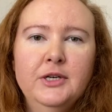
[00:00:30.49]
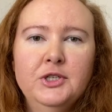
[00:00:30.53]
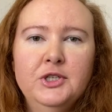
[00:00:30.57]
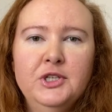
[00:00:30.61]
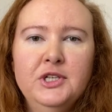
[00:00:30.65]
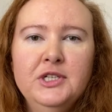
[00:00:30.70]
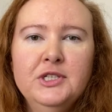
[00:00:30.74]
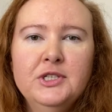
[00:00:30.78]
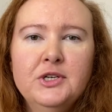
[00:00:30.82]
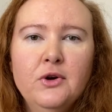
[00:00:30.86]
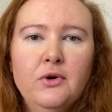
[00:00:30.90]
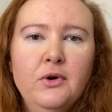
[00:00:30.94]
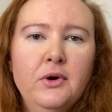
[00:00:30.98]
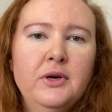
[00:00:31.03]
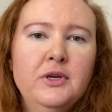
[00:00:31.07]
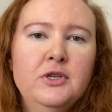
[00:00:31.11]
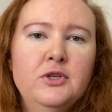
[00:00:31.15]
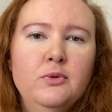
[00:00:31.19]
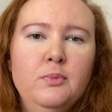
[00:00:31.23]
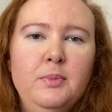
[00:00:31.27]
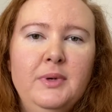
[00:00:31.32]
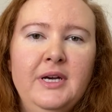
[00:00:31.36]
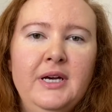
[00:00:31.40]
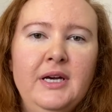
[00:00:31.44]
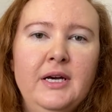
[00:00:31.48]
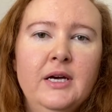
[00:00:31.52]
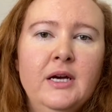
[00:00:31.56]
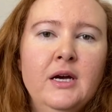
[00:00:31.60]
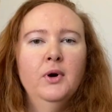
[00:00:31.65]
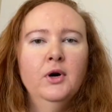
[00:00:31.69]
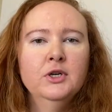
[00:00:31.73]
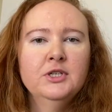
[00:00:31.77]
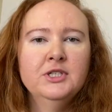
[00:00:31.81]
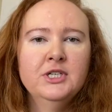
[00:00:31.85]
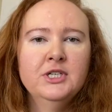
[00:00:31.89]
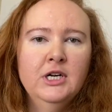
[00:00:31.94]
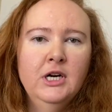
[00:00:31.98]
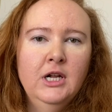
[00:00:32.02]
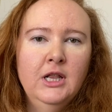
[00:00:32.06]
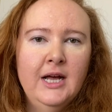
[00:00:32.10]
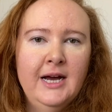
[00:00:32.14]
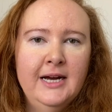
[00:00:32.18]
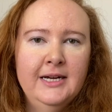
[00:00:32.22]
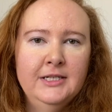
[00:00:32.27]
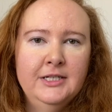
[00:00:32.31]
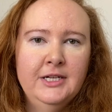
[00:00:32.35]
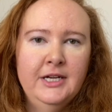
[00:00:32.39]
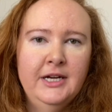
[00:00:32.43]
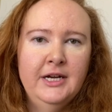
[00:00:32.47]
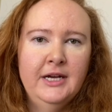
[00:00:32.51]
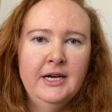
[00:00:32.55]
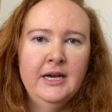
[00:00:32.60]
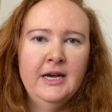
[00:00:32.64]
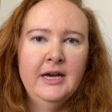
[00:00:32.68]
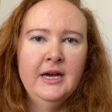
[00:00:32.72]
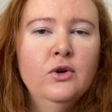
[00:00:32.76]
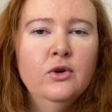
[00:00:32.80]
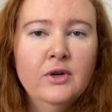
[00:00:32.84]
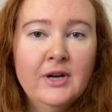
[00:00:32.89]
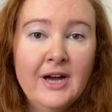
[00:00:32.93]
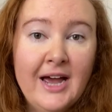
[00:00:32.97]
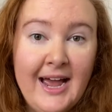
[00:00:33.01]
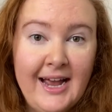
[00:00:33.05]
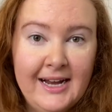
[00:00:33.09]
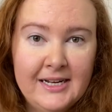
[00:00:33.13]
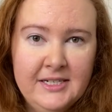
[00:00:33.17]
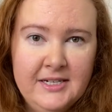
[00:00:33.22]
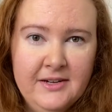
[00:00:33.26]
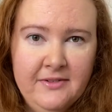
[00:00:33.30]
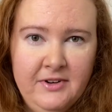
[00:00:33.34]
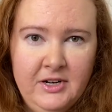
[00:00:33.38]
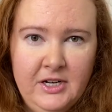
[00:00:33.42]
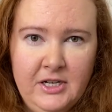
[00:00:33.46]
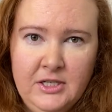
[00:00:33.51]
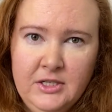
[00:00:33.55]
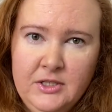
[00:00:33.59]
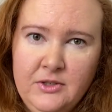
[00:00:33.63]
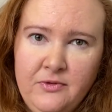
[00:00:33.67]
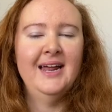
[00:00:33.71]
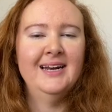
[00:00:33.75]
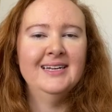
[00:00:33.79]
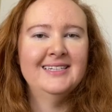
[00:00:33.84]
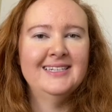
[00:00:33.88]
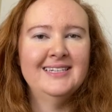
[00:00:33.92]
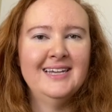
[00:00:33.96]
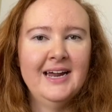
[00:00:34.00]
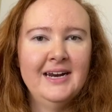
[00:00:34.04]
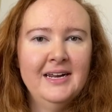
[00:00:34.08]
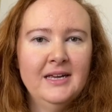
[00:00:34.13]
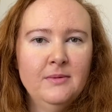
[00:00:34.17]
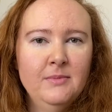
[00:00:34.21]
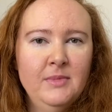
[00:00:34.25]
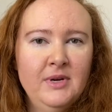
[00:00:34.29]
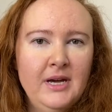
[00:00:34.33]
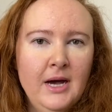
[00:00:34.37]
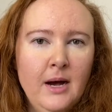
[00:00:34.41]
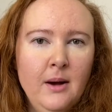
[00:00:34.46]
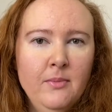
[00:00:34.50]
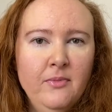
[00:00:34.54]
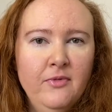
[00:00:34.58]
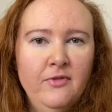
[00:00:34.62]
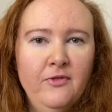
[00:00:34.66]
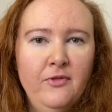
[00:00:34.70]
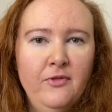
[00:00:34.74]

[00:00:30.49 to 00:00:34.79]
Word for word: and she's going to be personalizing Hygge activities and setting me up